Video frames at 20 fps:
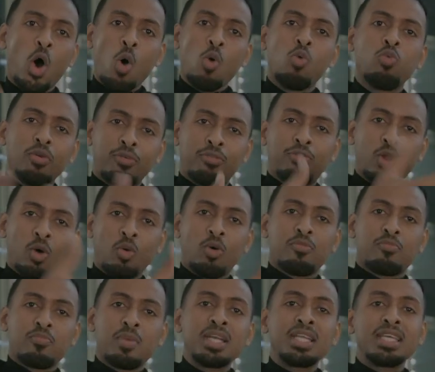overflow
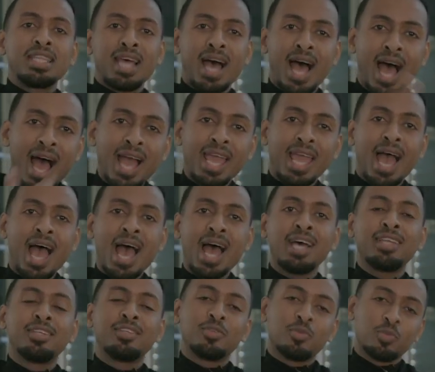of money that I
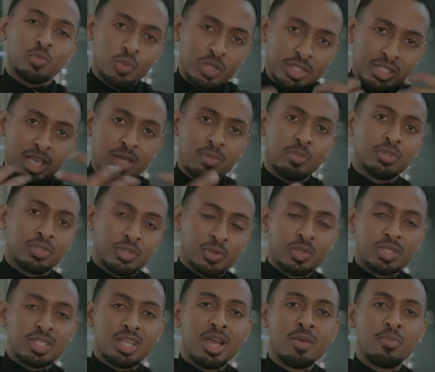had was able to
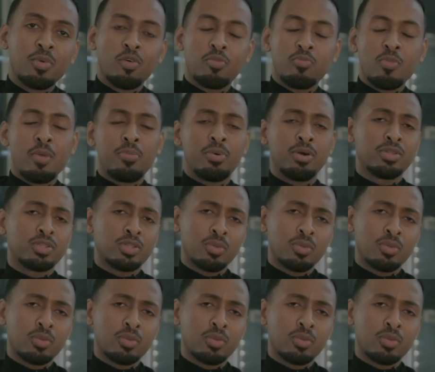retire both my parents.